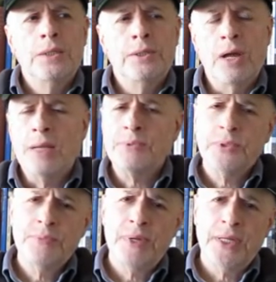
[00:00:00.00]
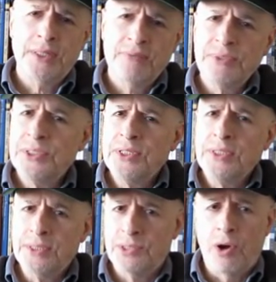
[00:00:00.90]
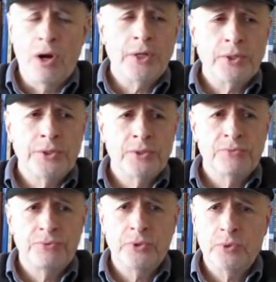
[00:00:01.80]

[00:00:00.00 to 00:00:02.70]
They're absolutely magnificent. It's art underfoot,